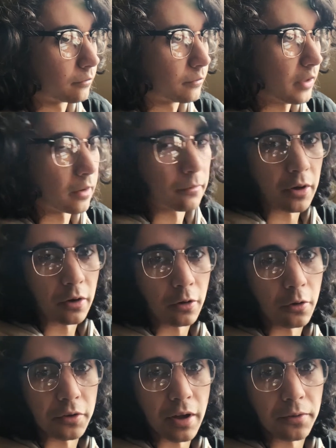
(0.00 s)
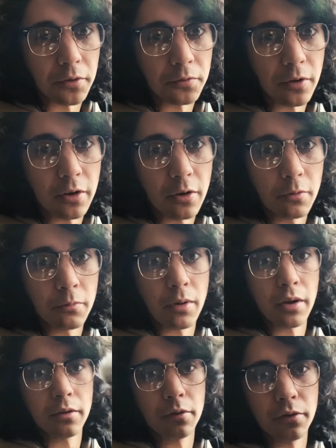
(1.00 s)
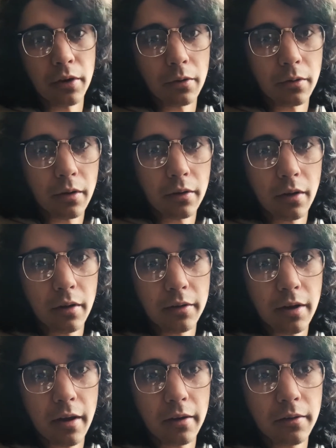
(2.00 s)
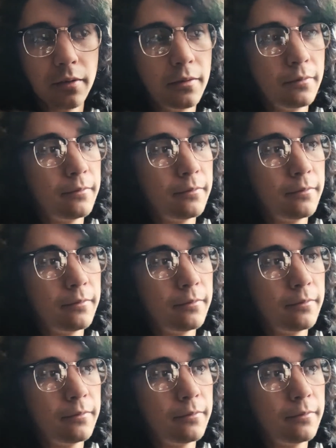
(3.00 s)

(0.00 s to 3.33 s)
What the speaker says: yeah, I'm gonna close out this video by using a dead,